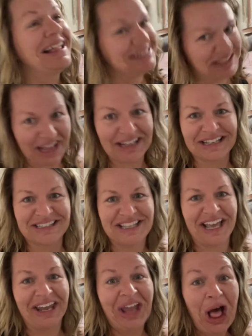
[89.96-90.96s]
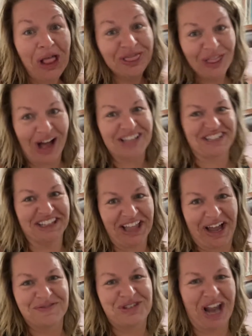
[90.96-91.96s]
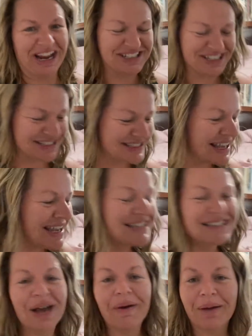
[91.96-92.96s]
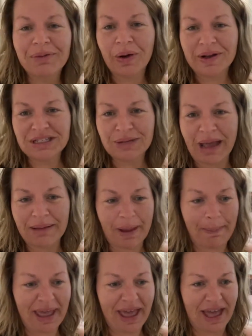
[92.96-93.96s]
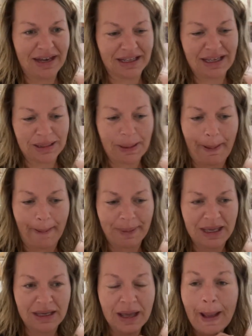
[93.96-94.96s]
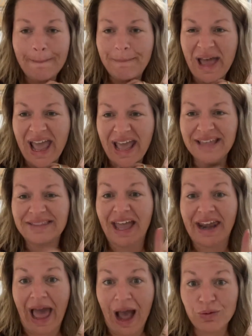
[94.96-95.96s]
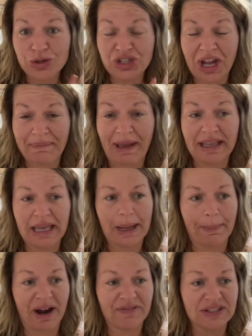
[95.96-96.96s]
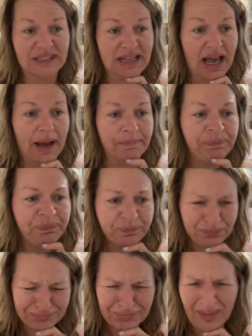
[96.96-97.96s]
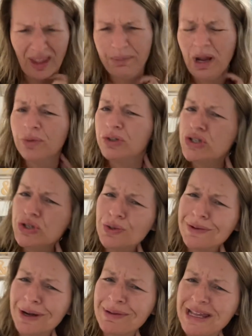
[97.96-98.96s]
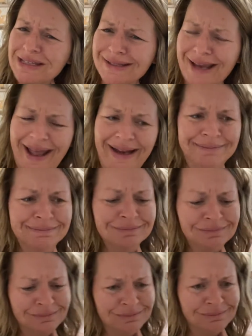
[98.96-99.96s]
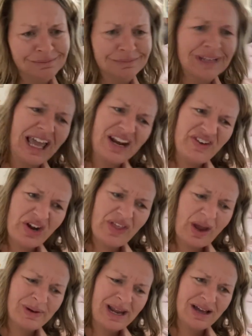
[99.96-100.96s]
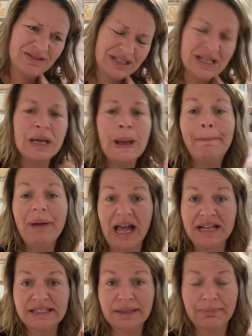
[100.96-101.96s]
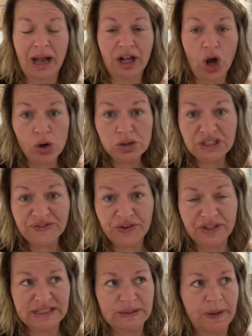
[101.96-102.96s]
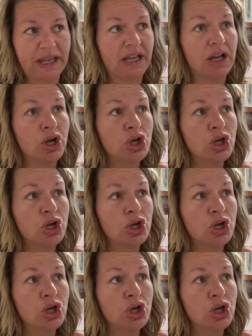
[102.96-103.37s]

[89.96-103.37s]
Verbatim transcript: like I said, lots of life changes. So I'm going to make my bed, get the puppy, bathe, and I will check back in at breakfast time. I'm not really sure what I'm gonna eat today. Gotta figure that one out. But my goals for this week